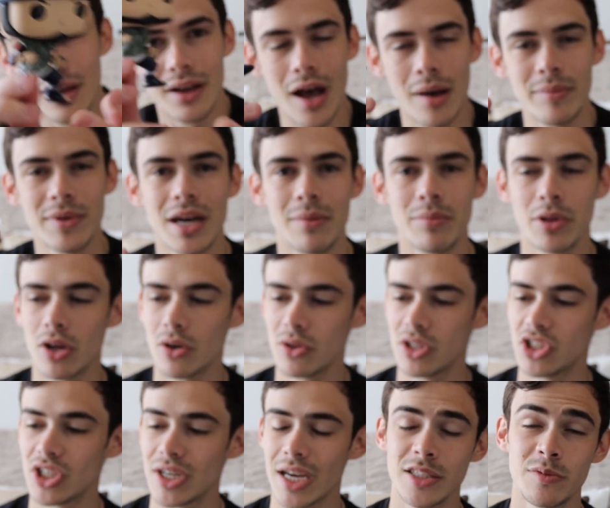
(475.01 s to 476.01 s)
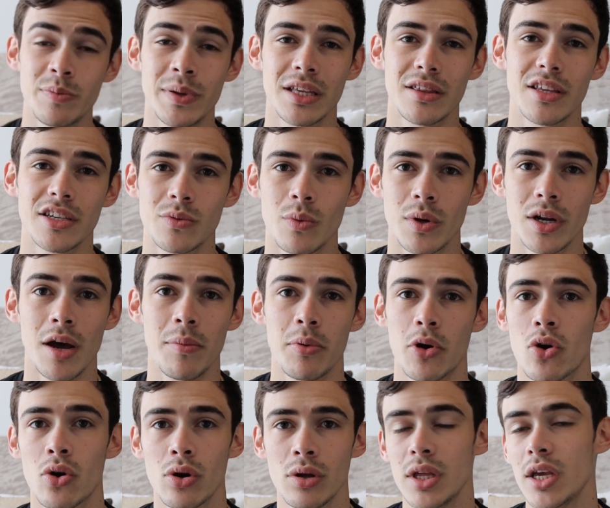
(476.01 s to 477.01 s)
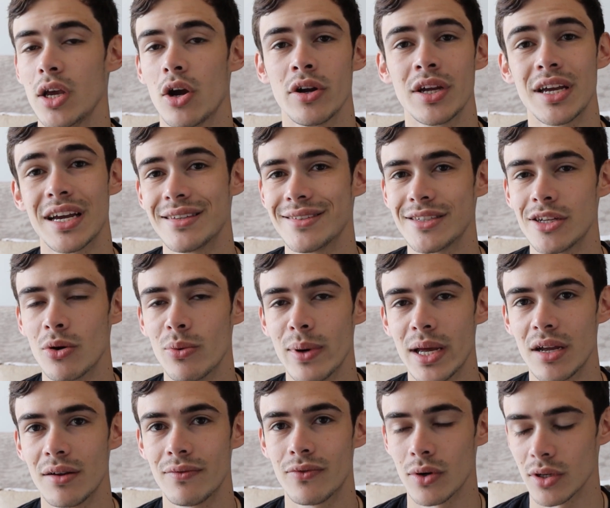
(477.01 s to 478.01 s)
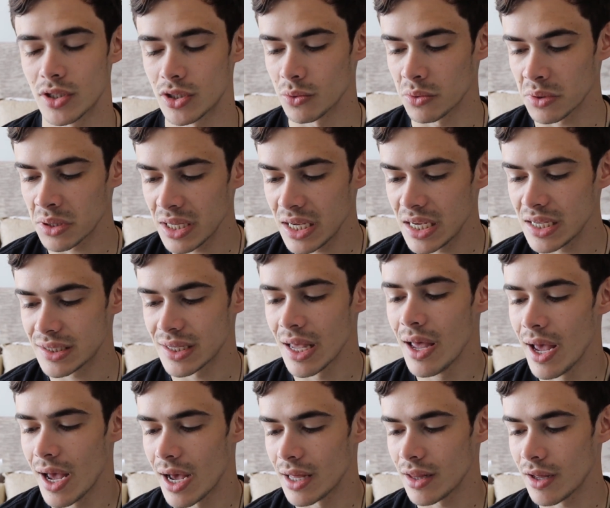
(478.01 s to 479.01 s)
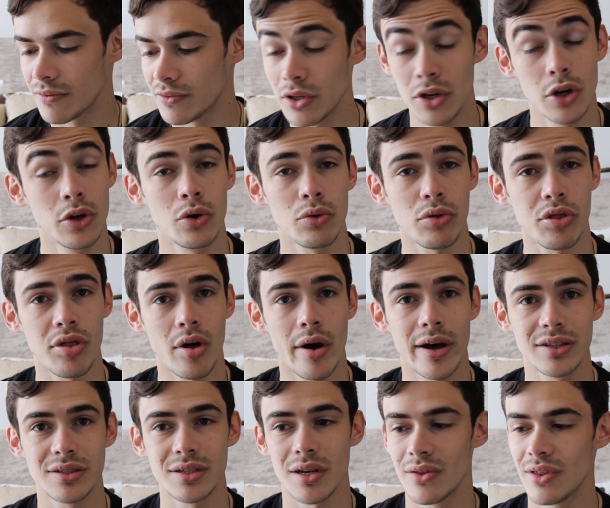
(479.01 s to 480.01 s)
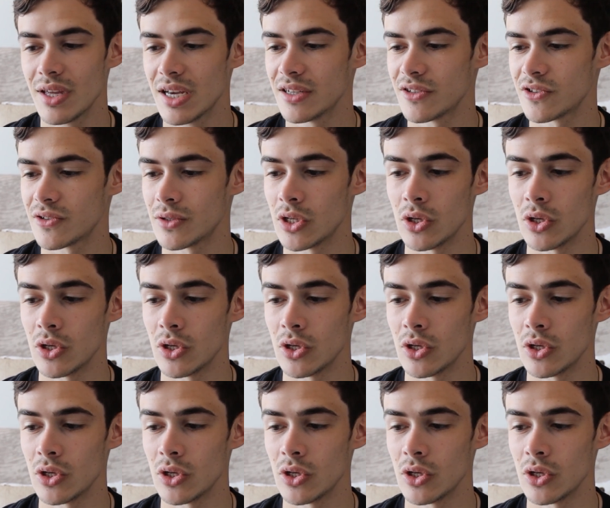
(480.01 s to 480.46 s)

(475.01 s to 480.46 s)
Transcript: Comment down below, did you guys pick this one up early? Are you guys still waiting for it to release? I'd love to know your thoughts on this.